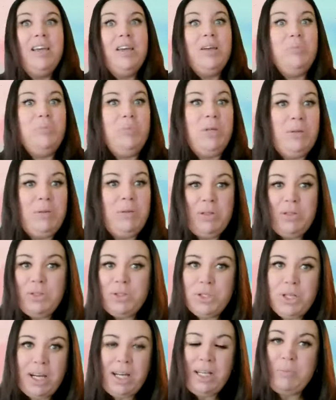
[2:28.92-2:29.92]
maybe you
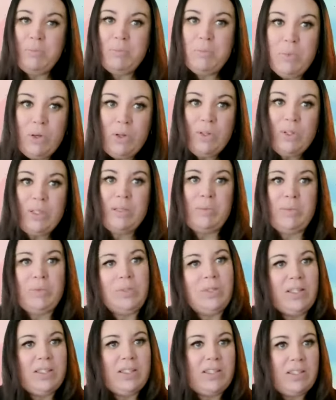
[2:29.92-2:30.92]
tried it multiple
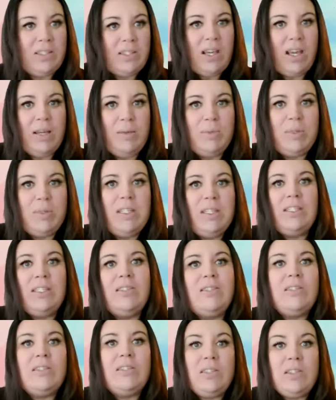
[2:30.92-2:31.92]
dozen times and it
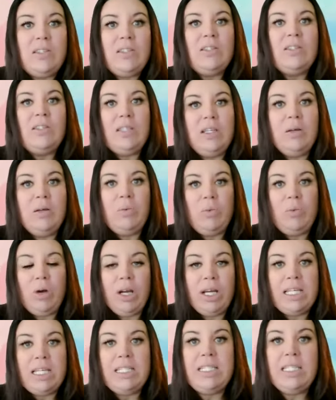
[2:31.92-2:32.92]
still didn't
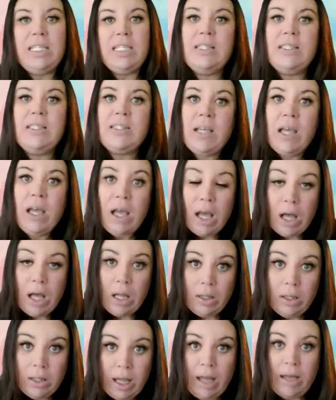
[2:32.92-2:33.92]
work. It takes
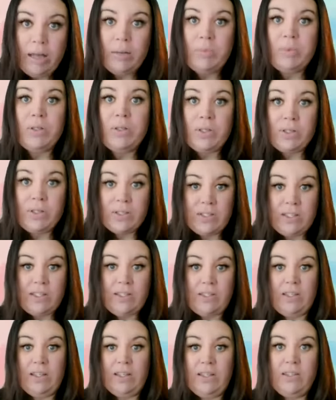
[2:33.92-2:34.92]
a lot of
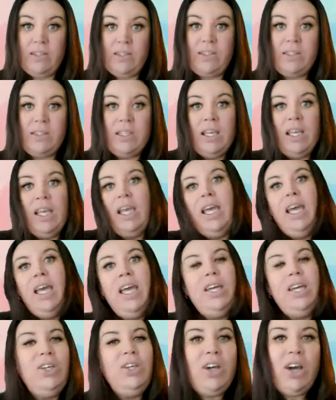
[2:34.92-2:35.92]
persistence.
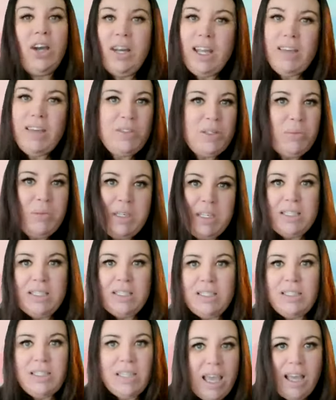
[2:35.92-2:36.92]
You kind of have to be a
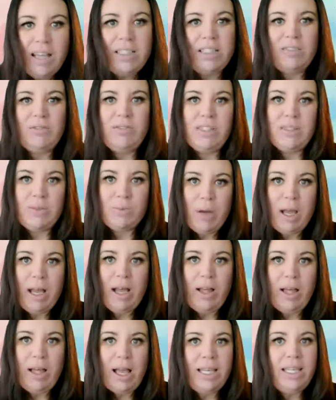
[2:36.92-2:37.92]
detective as
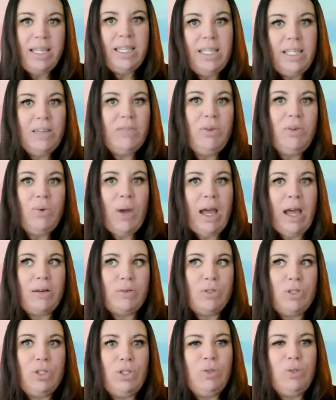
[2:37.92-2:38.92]
well. I can give you
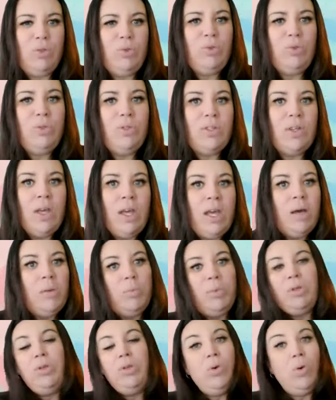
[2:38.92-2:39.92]
how to's,
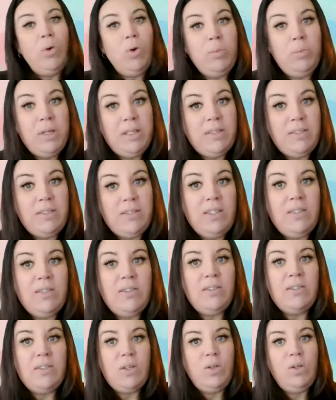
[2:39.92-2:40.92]
but your
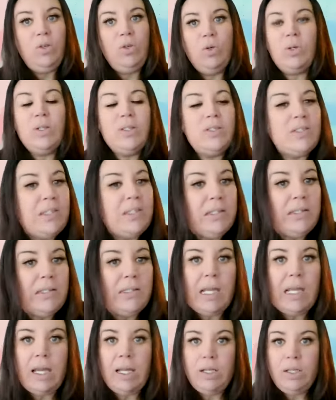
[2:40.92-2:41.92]
business, your skill
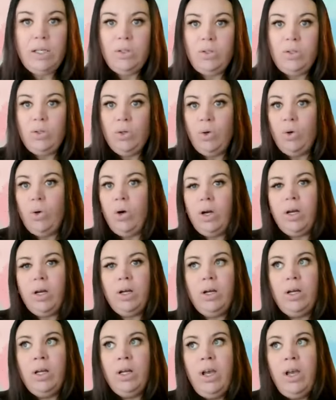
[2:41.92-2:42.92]
set,
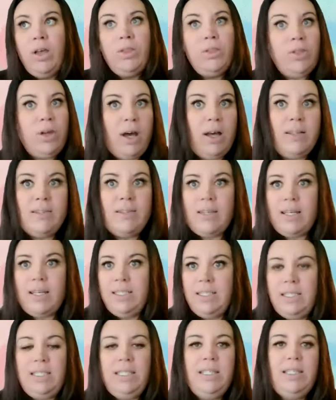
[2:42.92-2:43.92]
your thoughts,
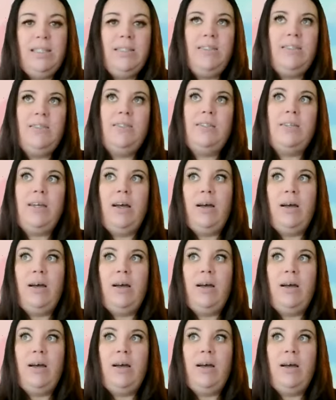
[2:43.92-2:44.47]
ideas,